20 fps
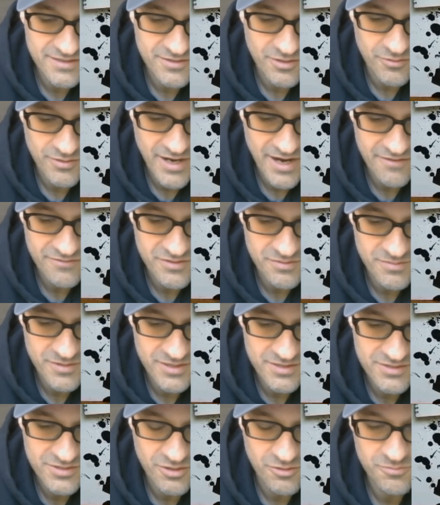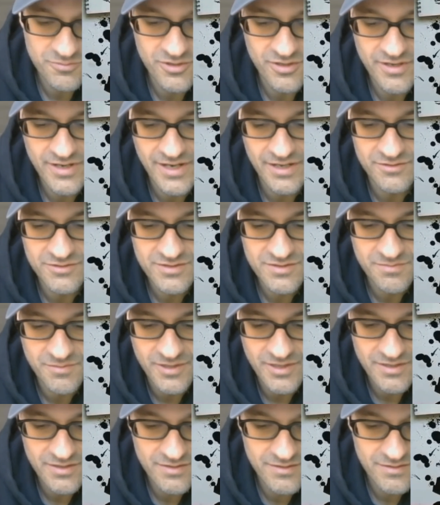don't have to be so pronounced,
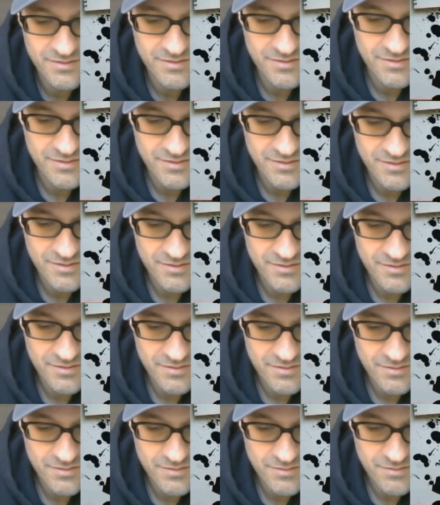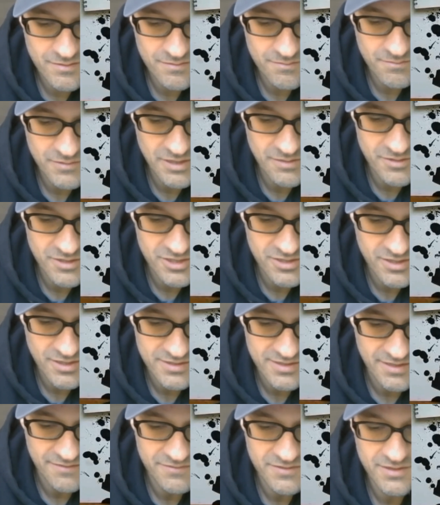but maybe she
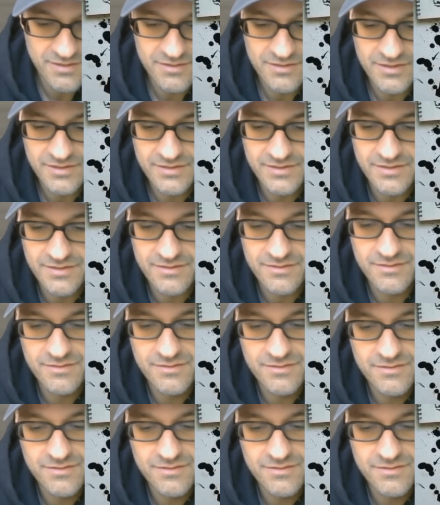does have teeth like that.